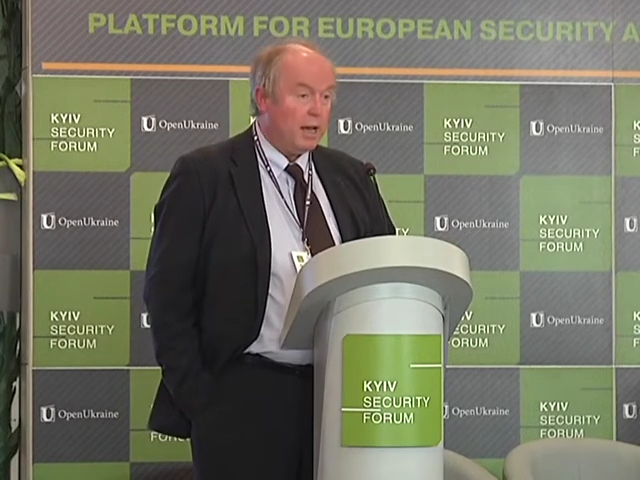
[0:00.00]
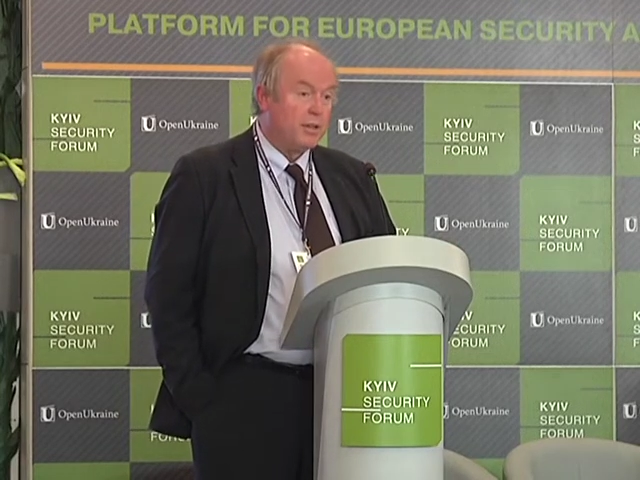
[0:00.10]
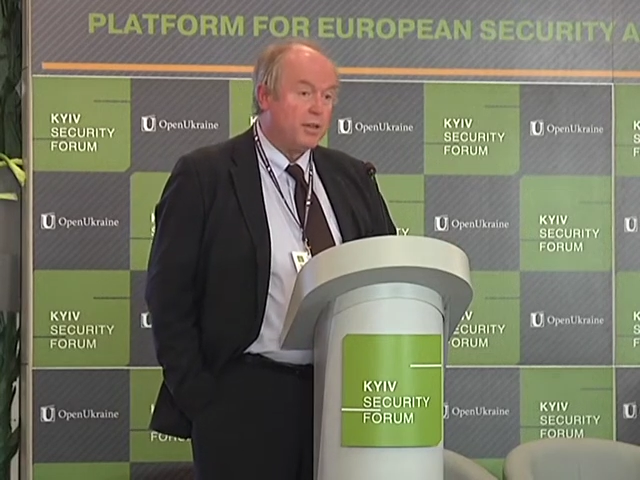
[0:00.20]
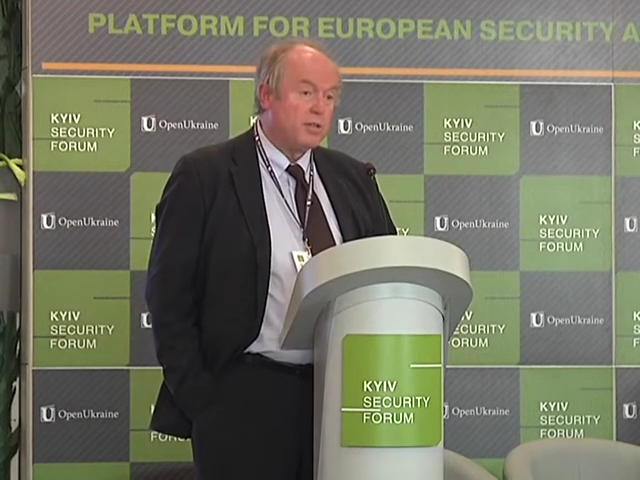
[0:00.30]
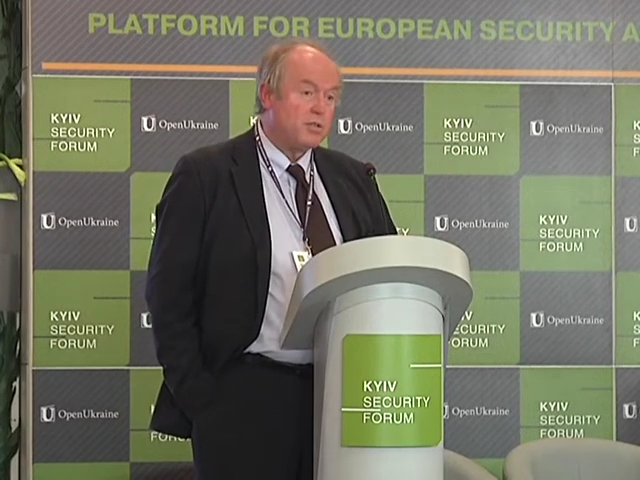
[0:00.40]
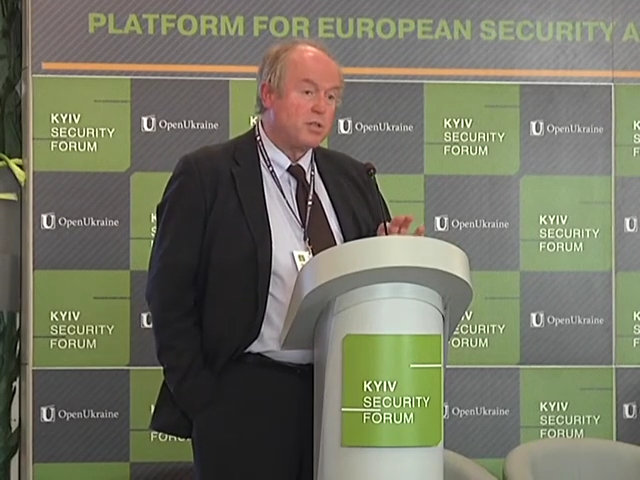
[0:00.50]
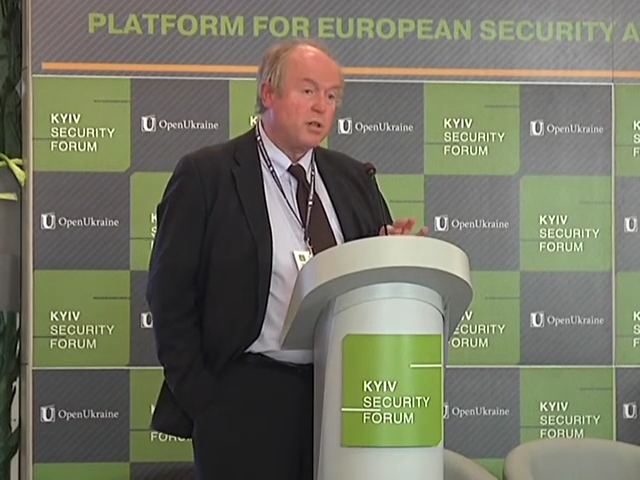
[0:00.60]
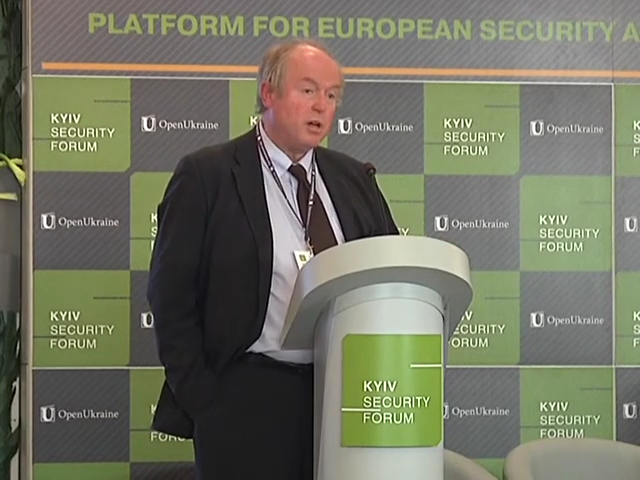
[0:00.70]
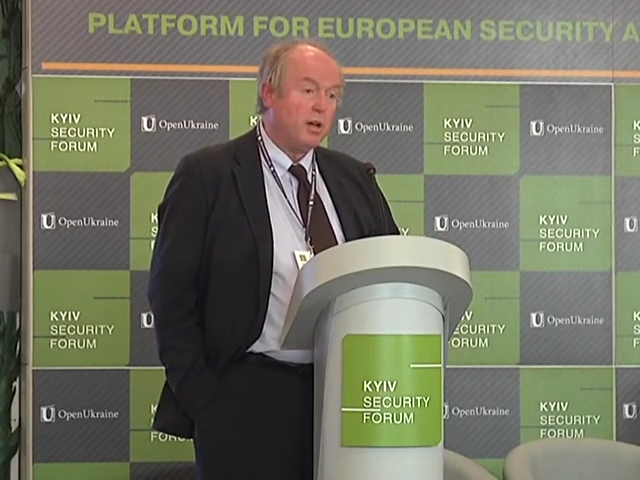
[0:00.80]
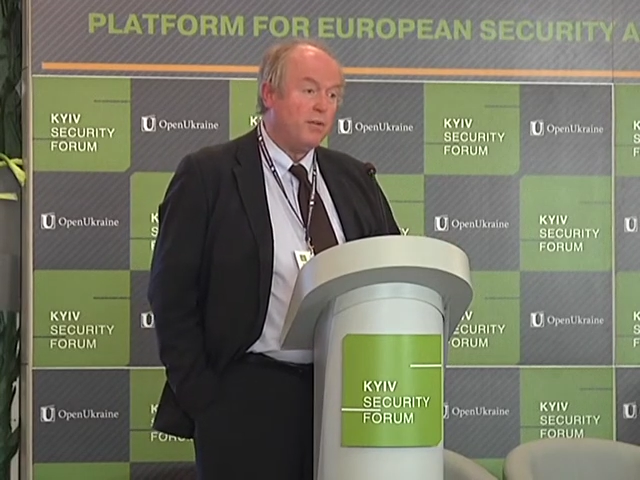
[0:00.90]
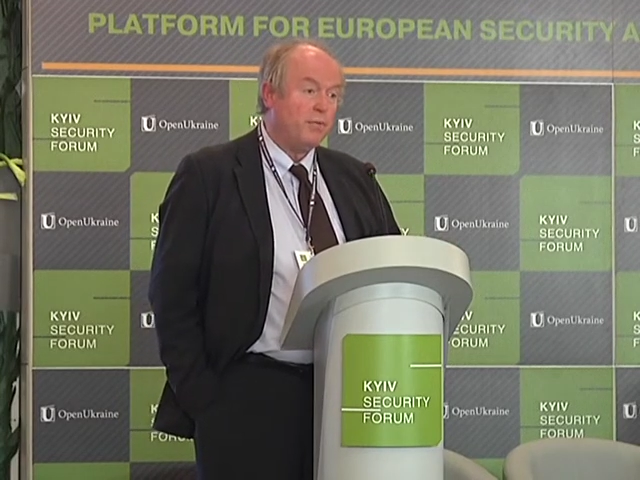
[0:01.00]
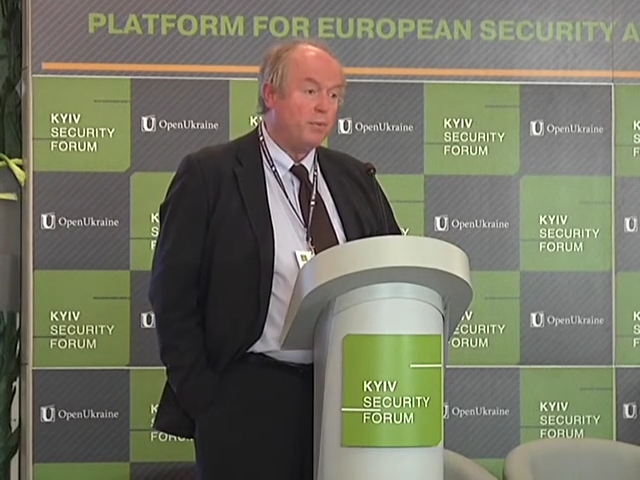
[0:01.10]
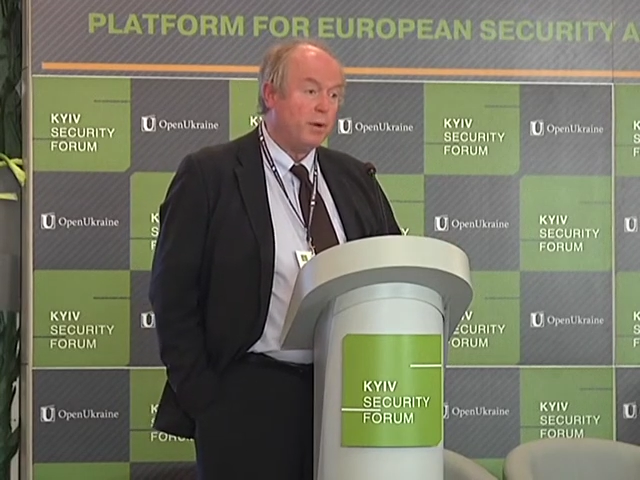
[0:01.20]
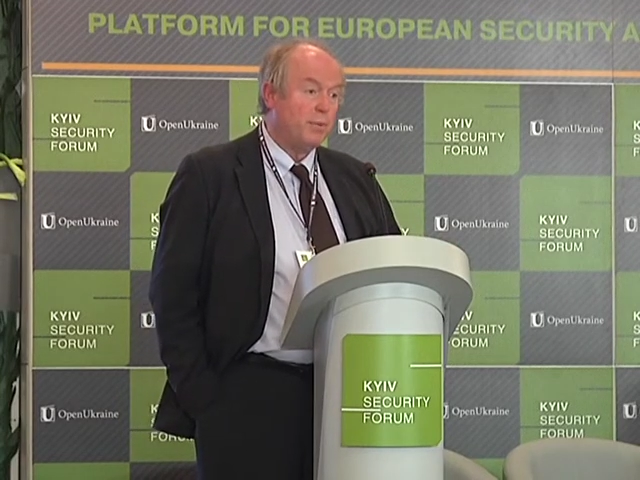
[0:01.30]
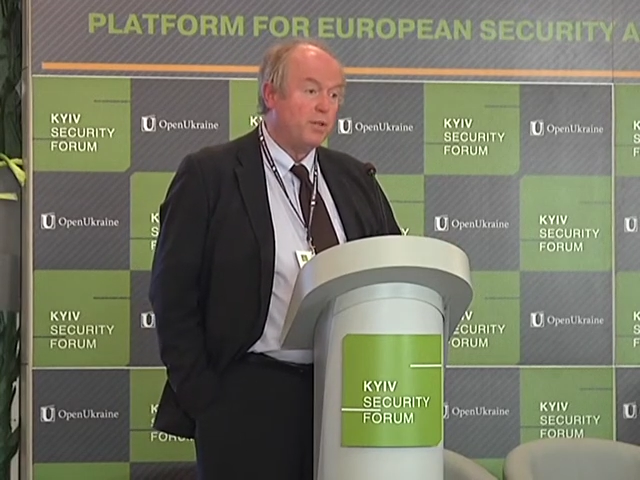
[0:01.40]
And these,
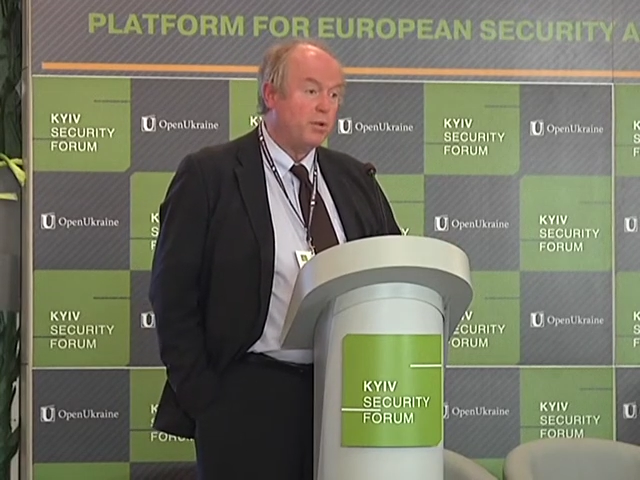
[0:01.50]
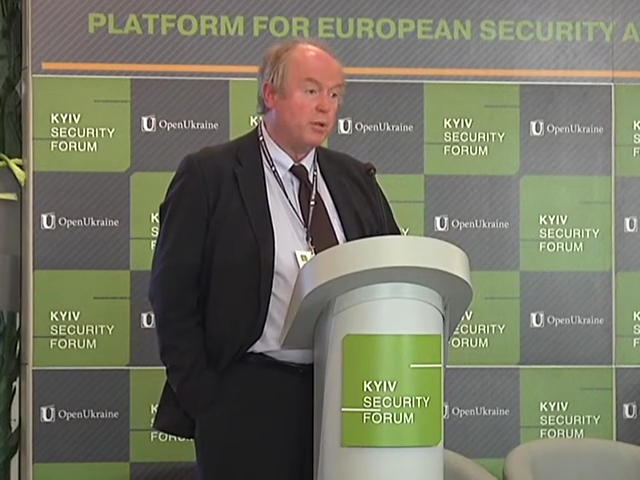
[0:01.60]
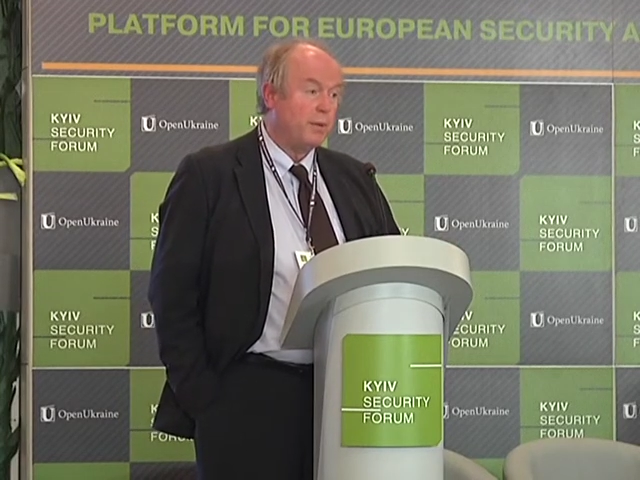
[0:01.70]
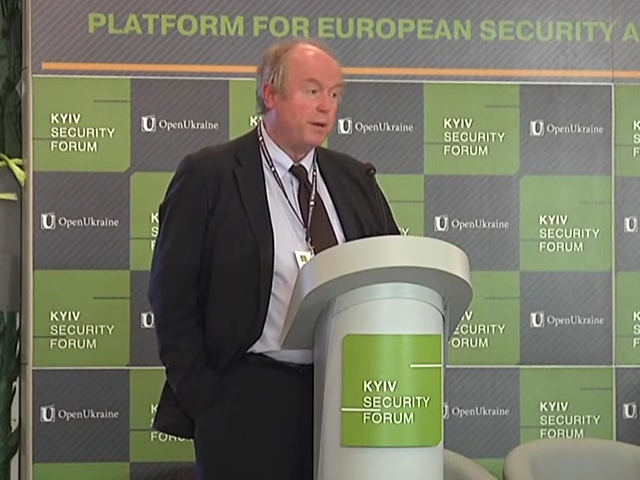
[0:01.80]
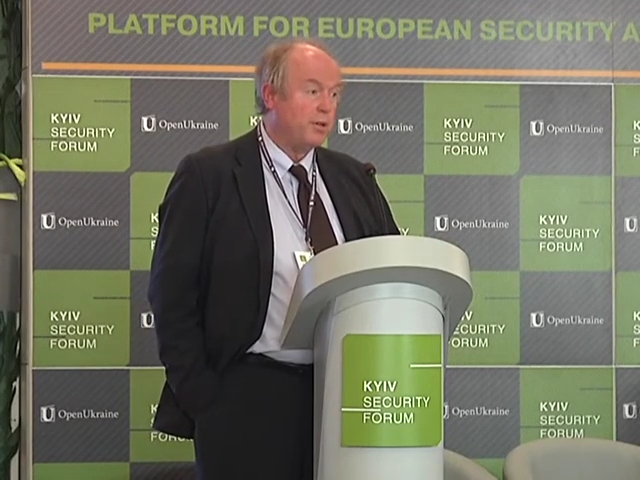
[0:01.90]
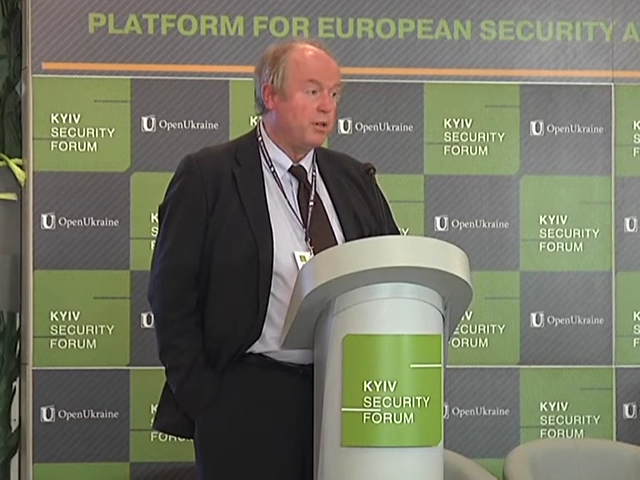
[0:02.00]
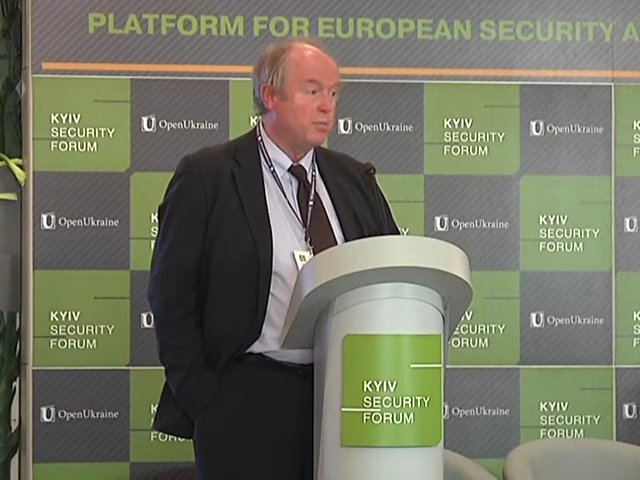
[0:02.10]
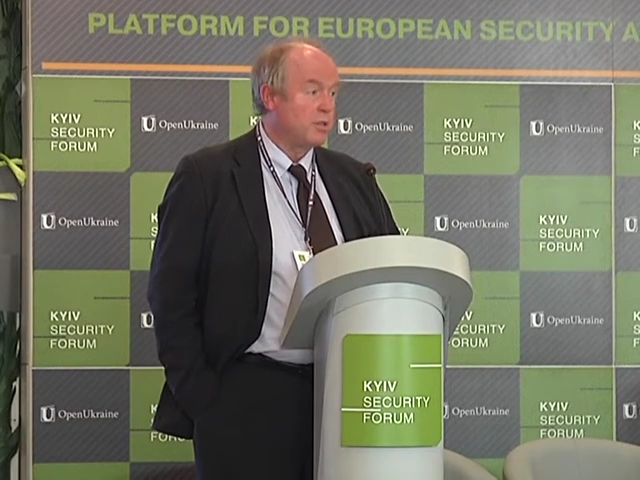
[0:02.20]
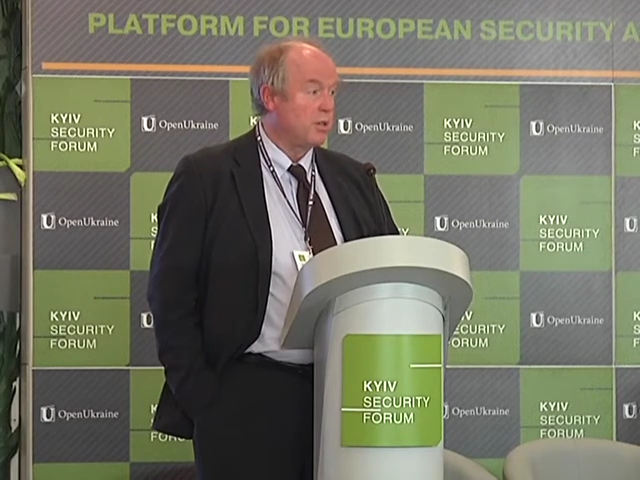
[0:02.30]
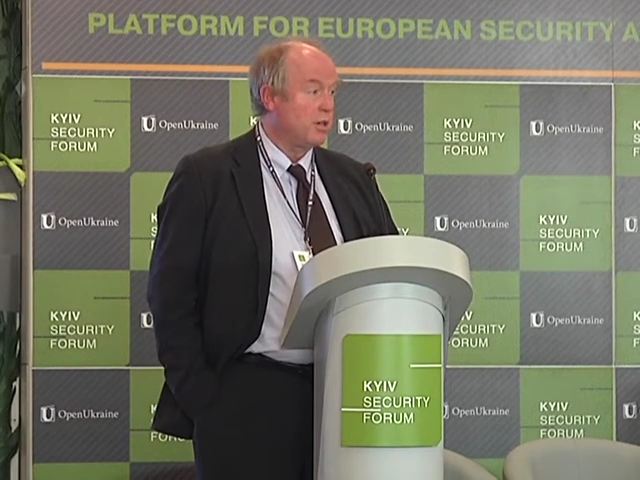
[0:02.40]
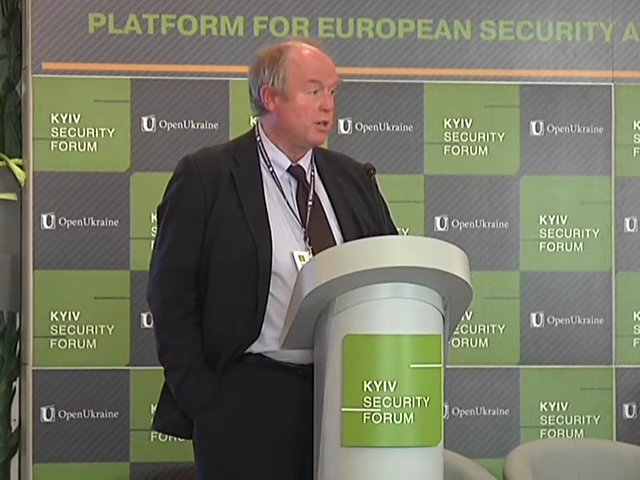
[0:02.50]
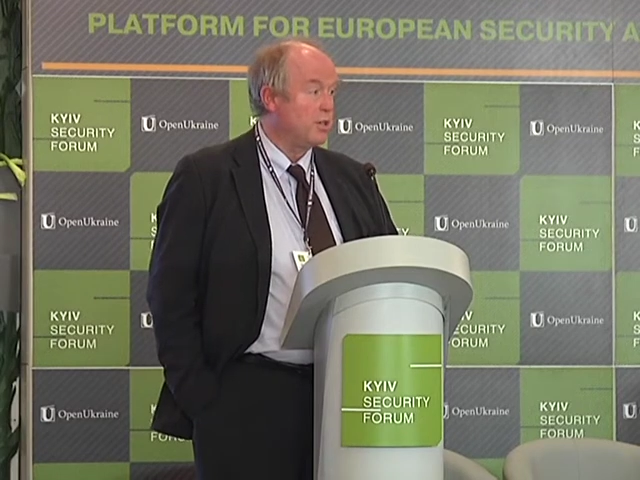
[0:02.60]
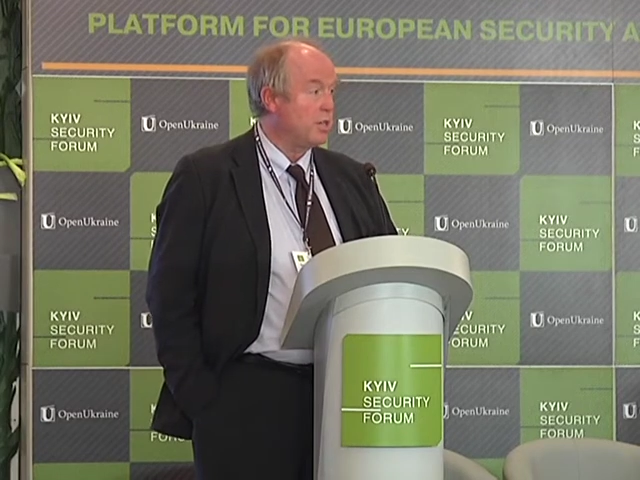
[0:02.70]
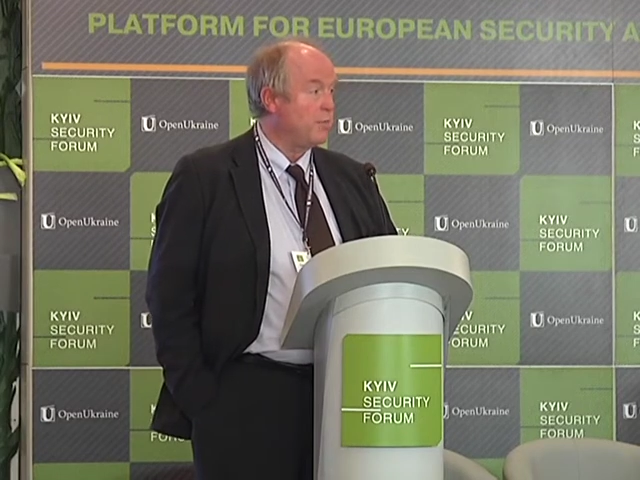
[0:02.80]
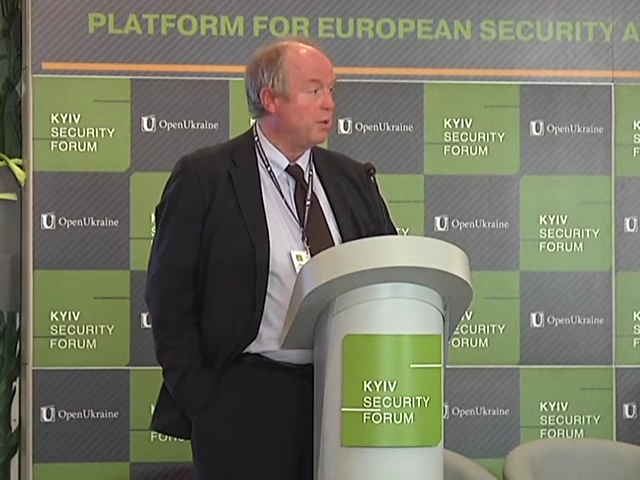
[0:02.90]
when we talk about human security,